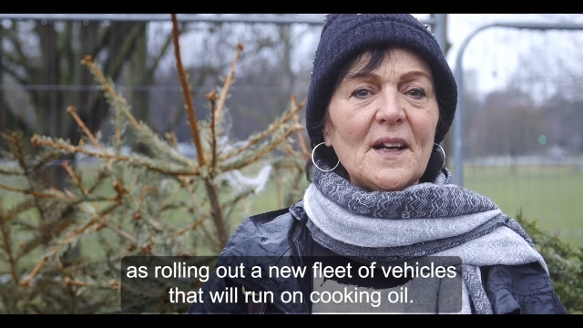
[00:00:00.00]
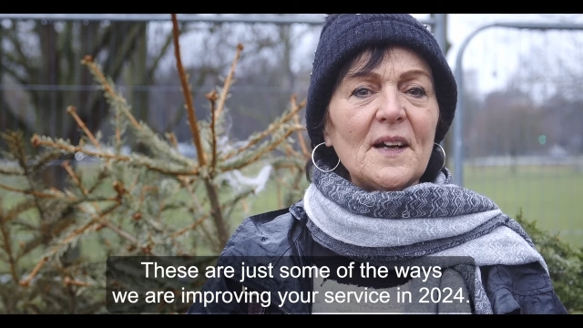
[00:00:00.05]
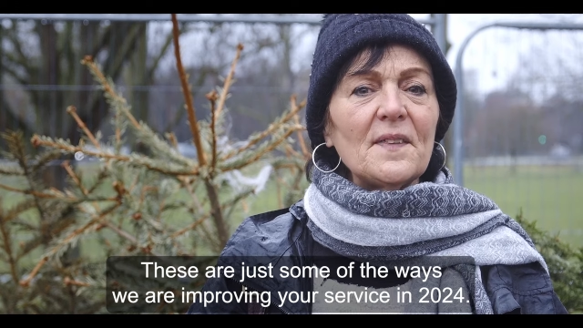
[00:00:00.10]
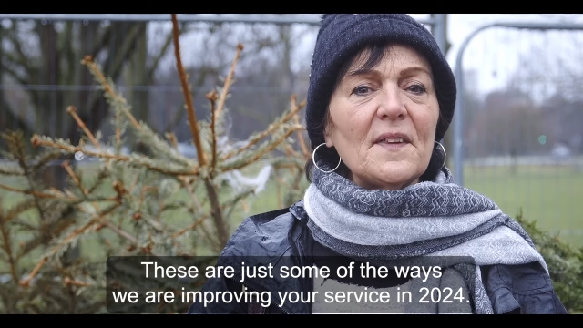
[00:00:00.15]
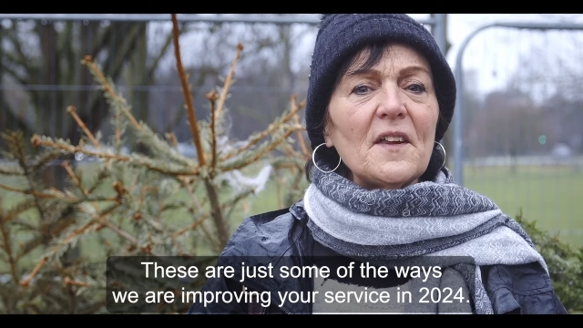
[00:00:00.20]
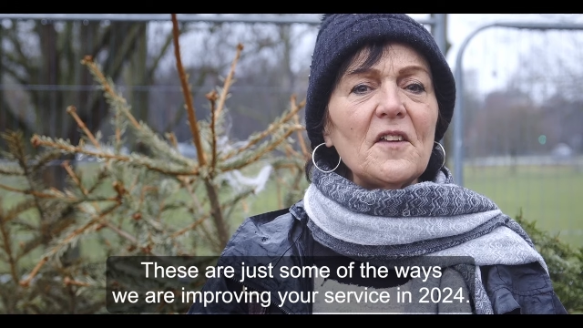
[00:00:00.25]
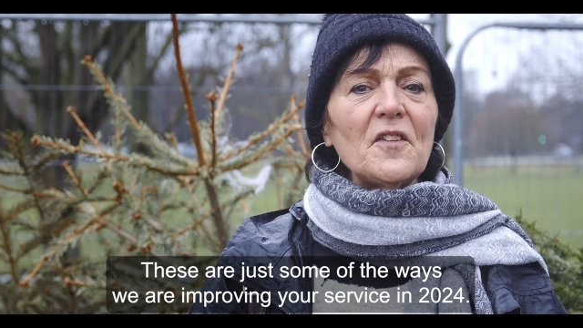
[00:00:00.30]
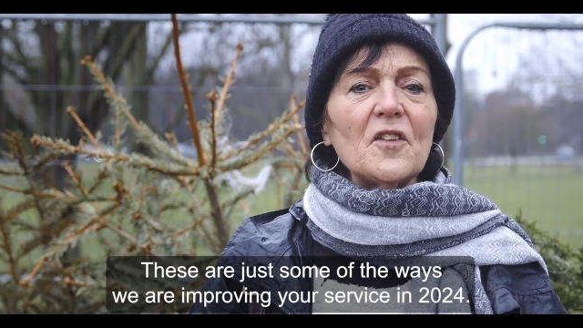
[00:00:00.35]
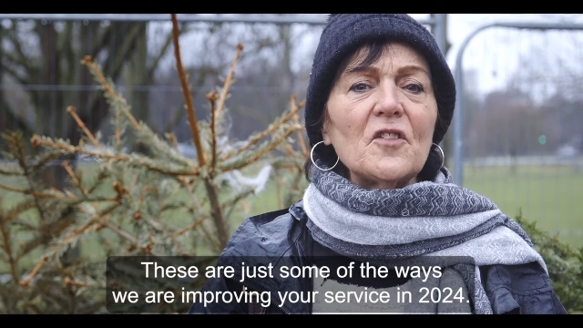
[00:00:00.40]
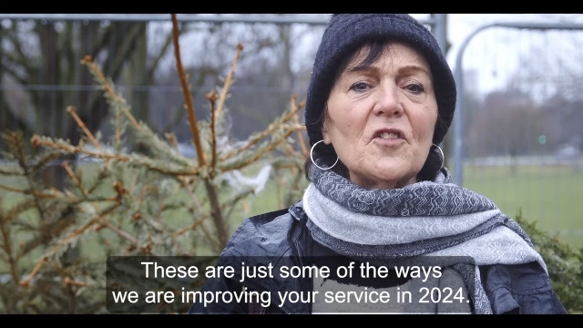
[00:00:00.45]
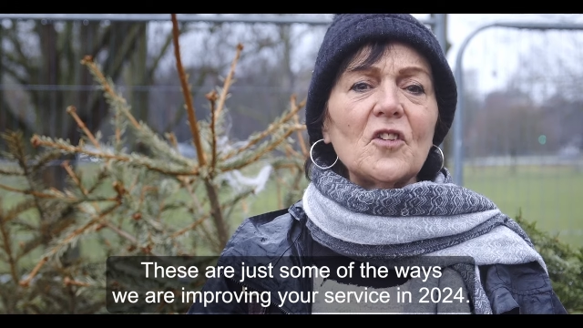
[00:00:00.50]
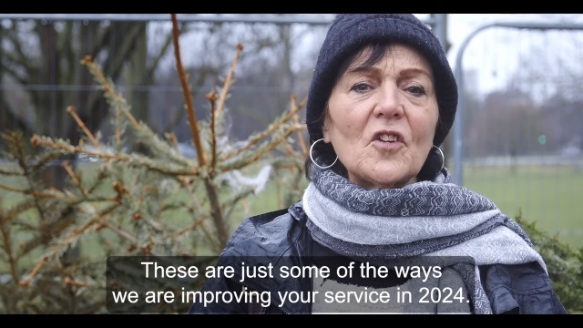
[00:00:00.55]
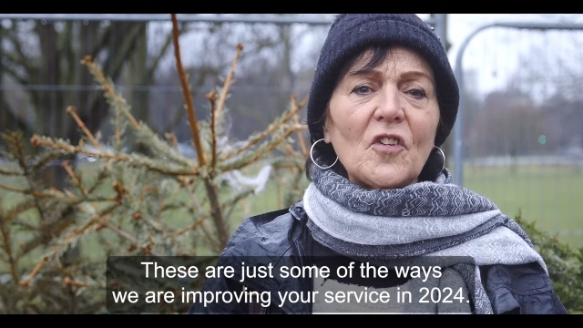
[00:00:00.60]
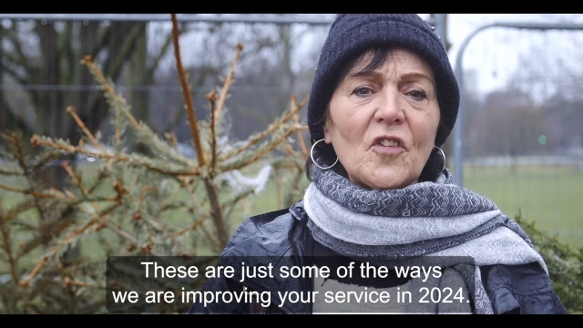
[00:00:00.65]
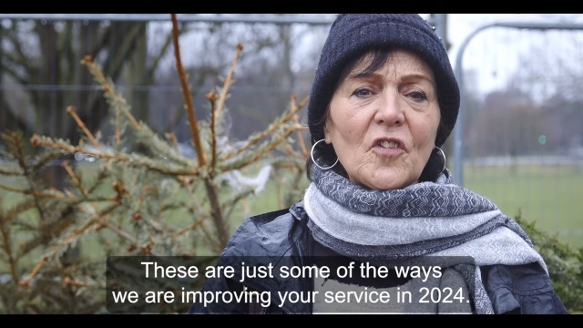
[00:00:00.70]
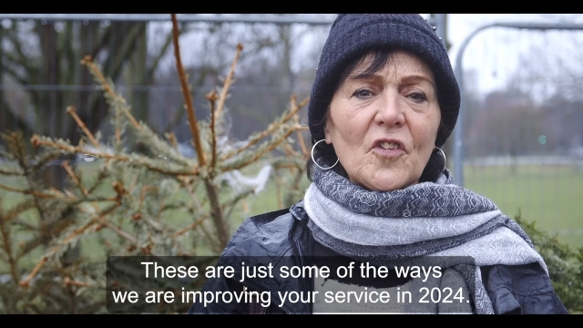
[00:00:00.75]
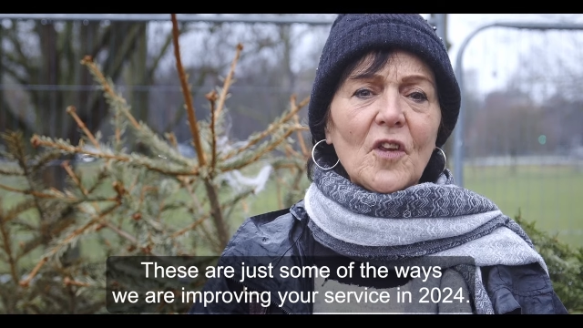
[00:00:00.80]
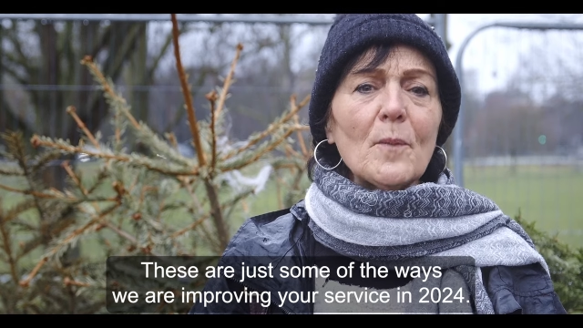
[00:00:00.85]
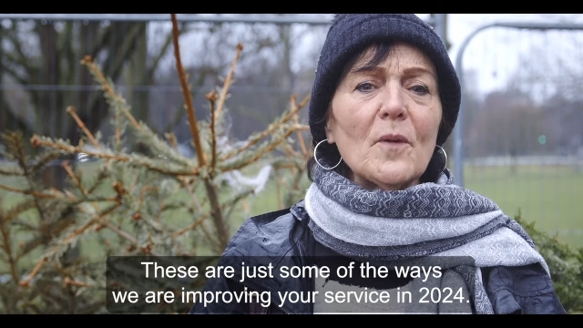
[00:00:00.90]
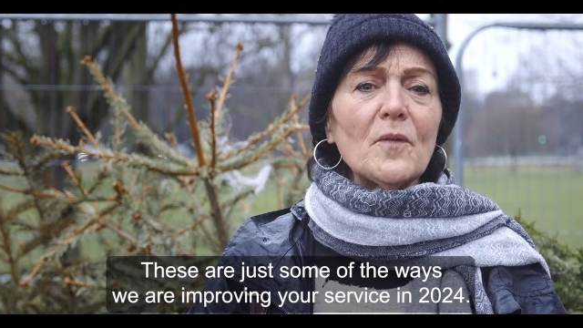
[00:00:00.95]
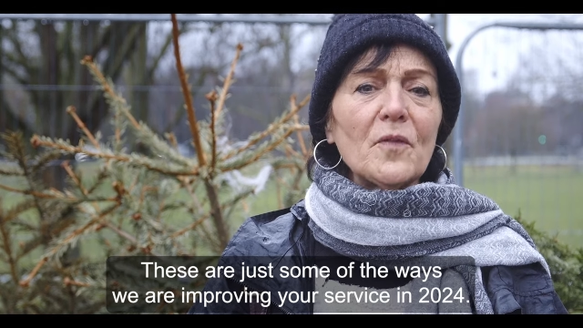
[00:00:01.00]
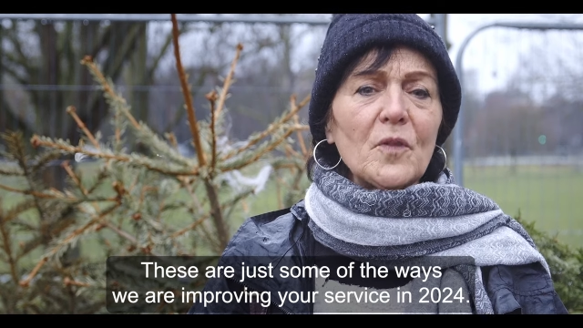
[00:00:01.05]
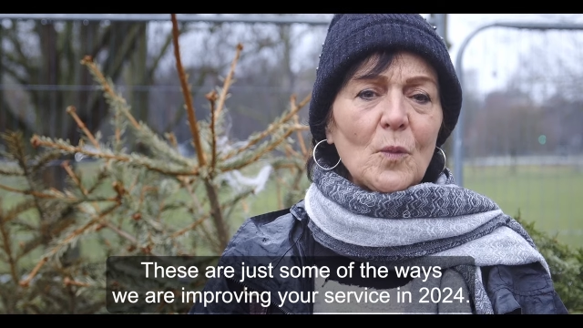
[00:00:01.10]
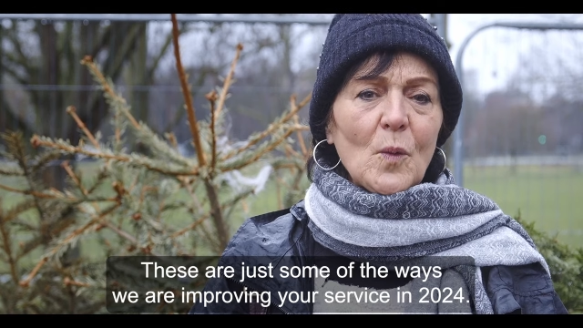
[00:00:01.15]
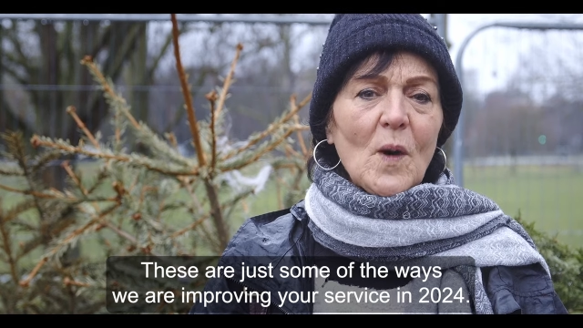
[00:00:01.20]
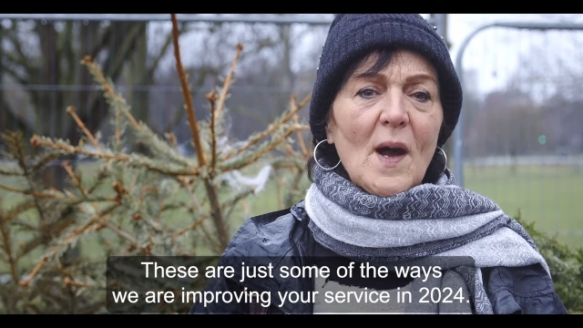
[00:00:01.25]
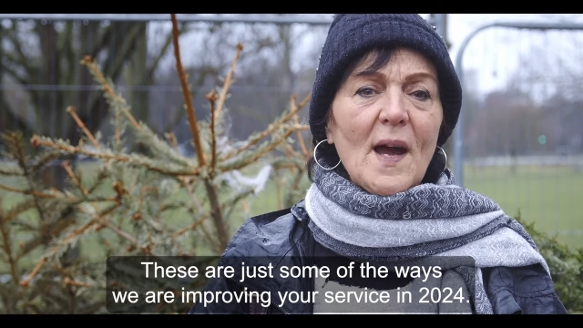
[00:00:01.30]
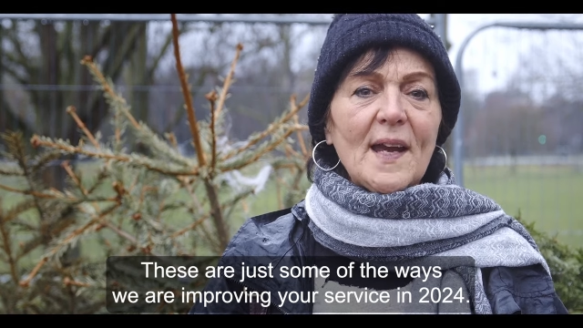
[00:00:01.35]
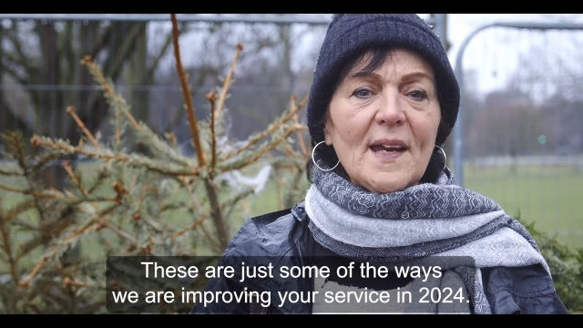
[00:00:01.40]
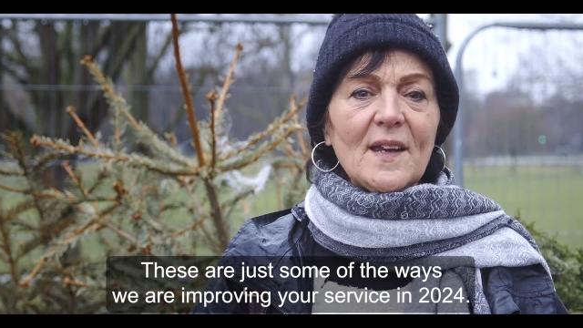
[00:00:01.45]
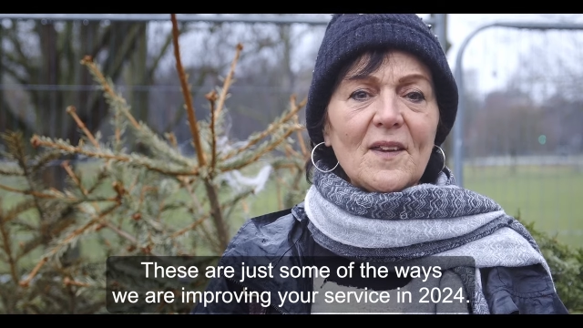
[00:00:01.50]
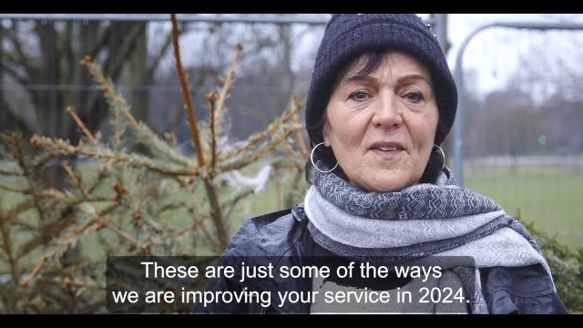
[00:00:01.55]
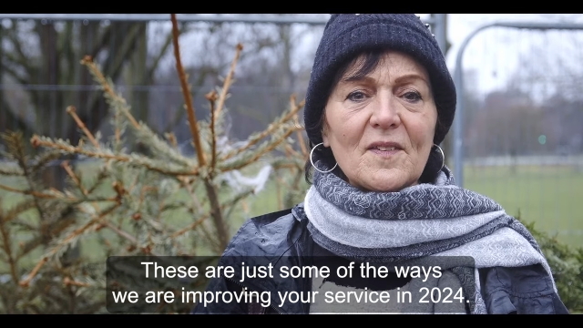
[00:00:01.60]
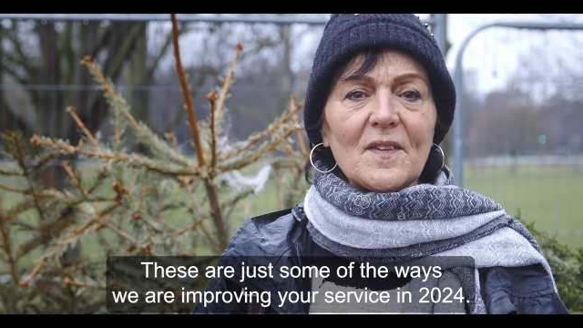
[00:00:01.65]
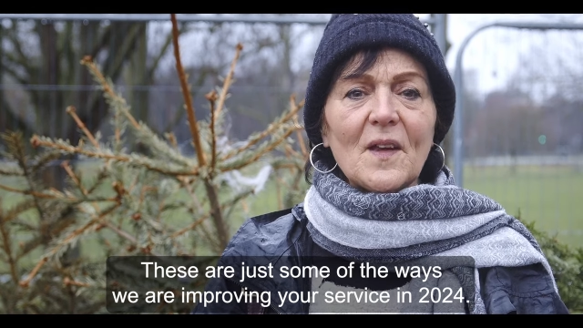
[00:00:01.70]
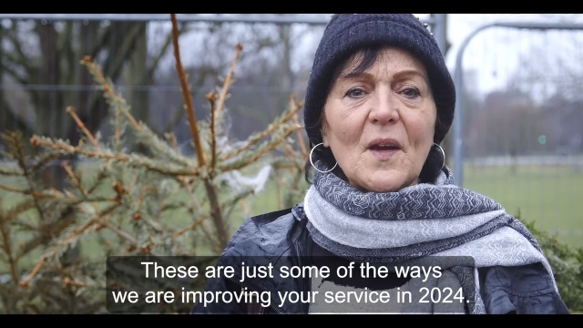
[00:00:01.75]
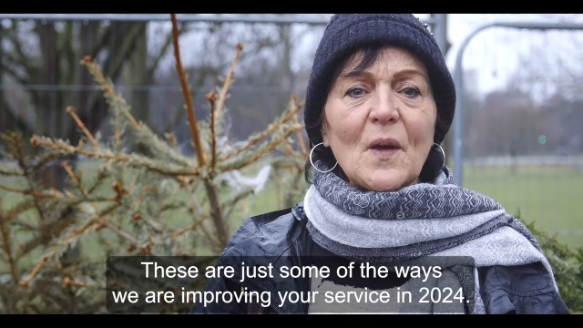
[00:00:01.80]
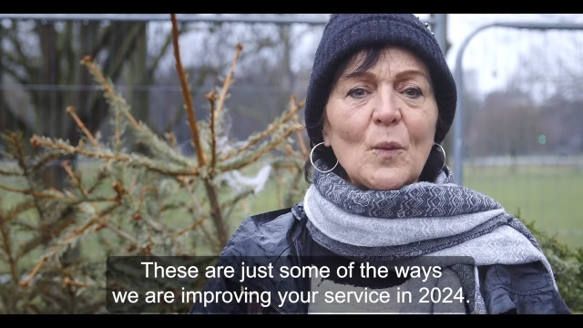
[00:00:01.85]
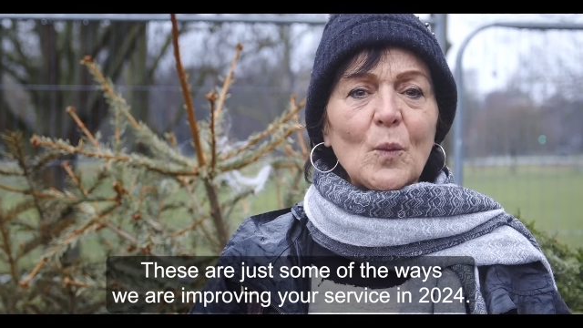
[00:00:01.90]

These are just some of the ways